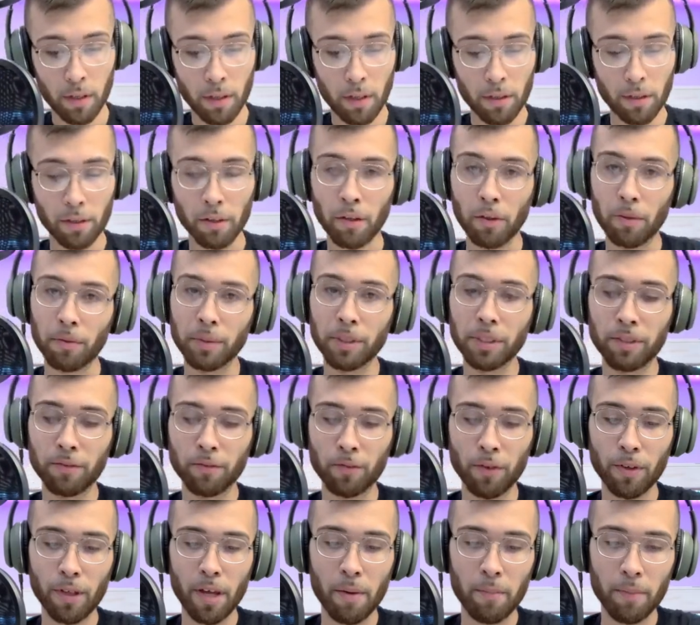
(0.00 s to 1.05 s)
Now the reason
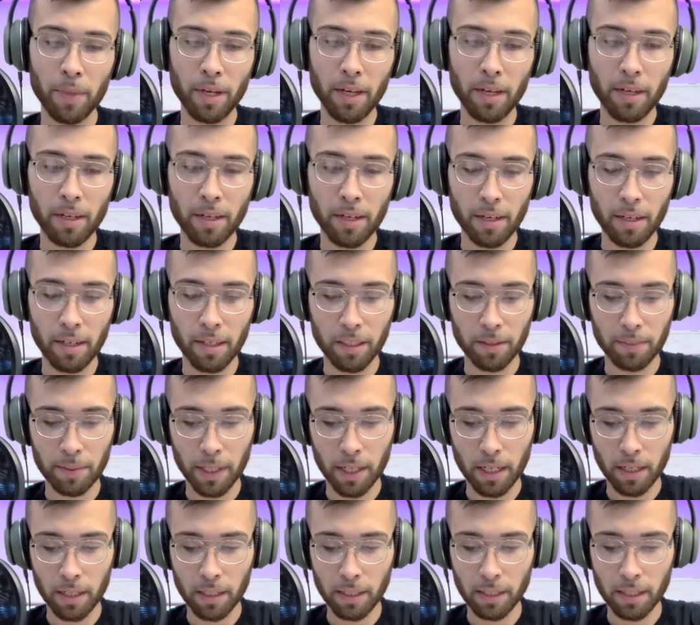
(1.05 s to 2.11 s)
for that being is
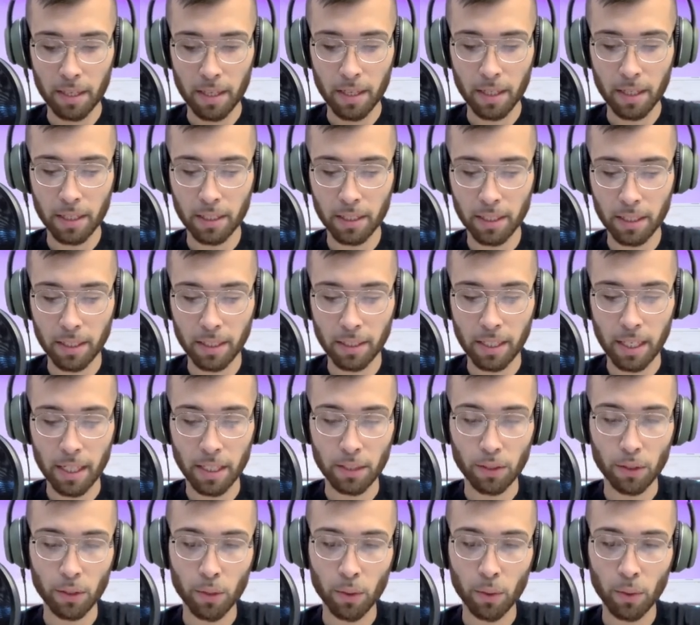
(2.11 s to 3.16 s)
because this is a
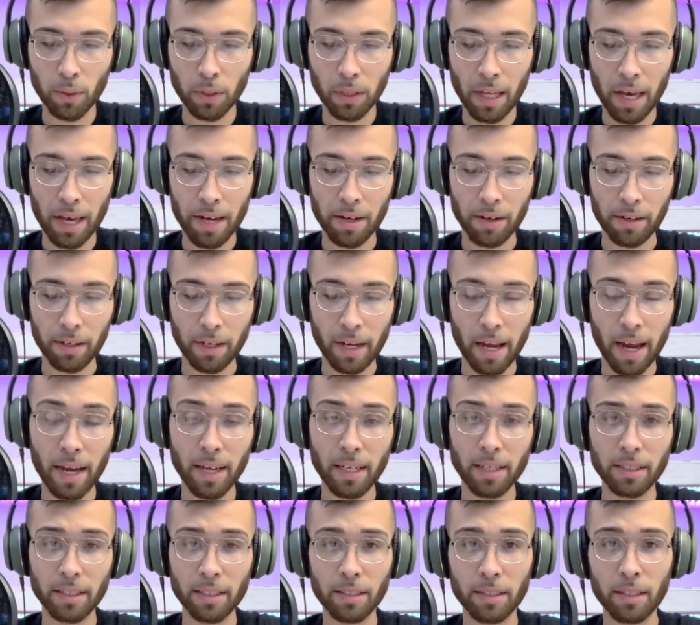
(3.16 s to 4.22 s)
2-layer
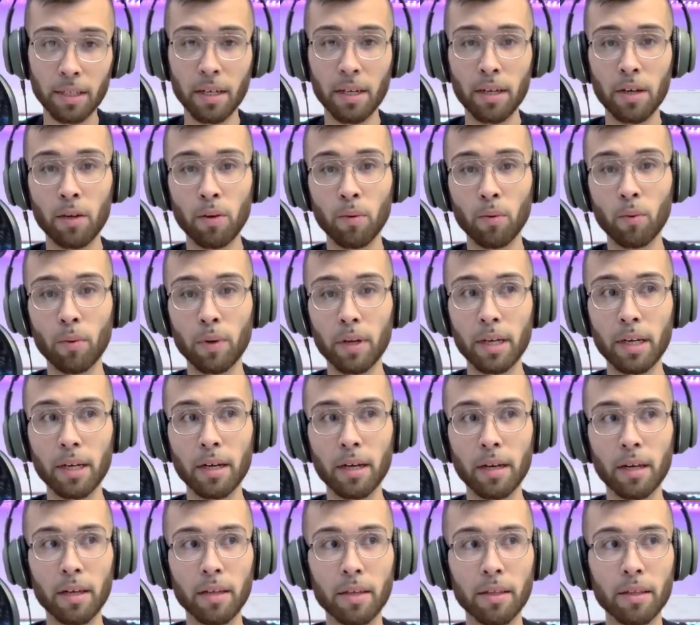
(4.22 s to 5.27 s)
case
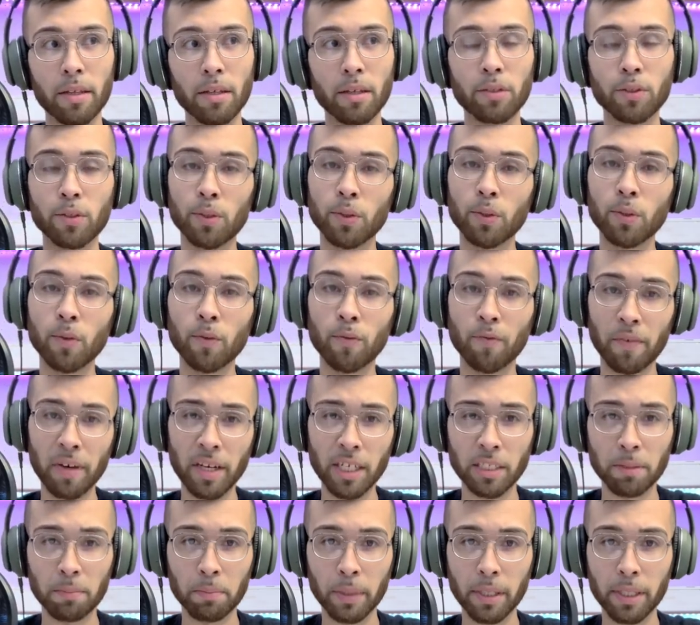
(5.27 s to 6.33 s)
with 2
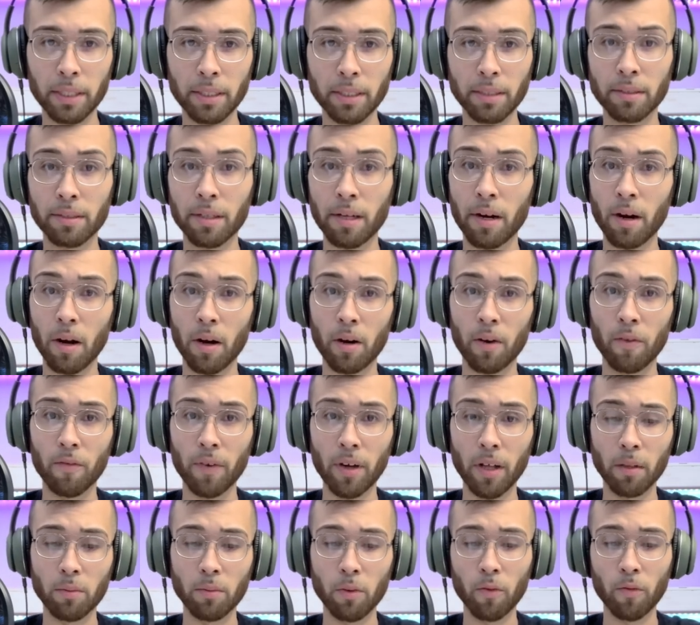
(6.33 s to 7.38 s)
faceplates that are
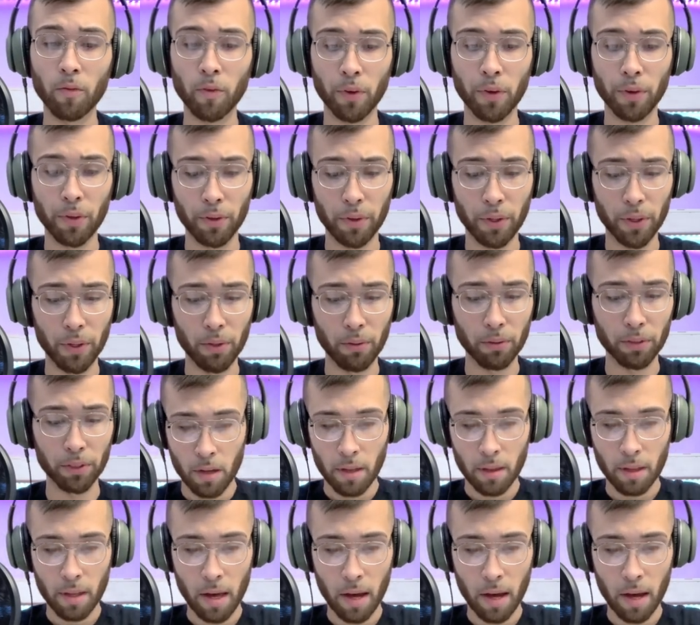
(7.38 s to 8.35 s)
available for you to use.